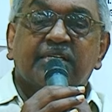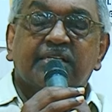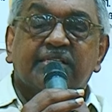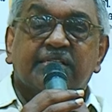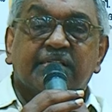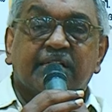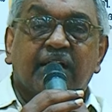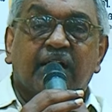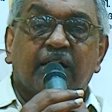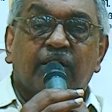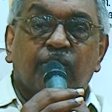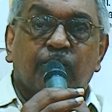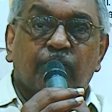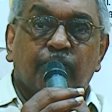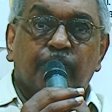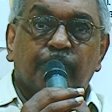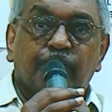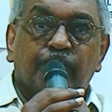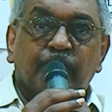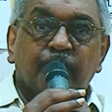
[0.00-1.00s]
at Chicago
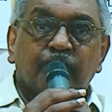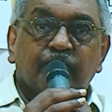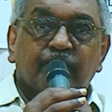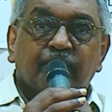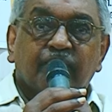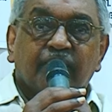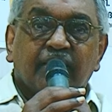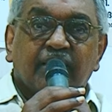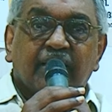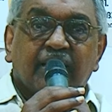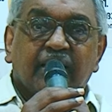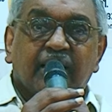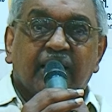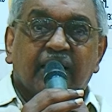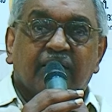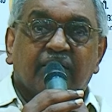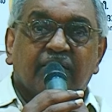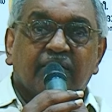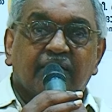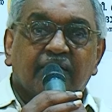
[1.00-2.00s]

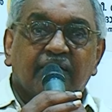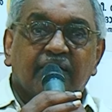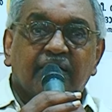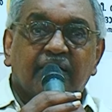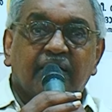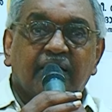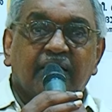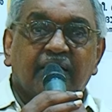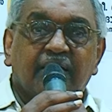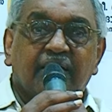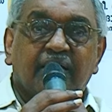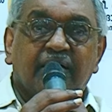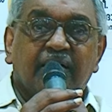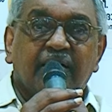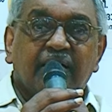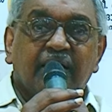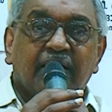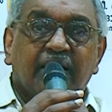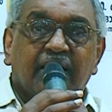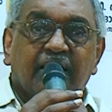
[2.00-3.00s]
around
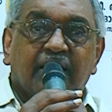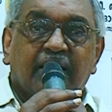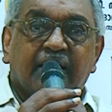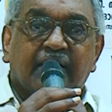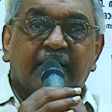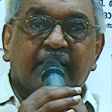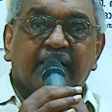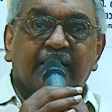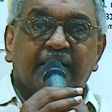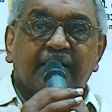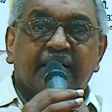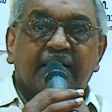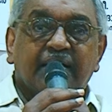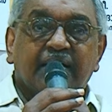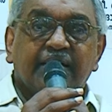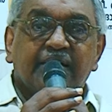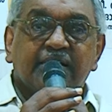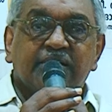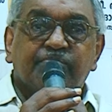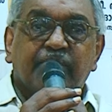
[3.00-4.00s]
130
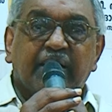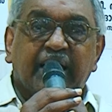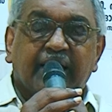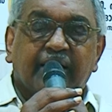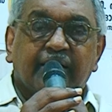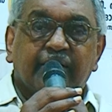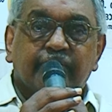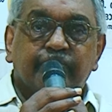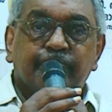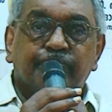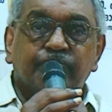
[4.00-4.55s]
years back,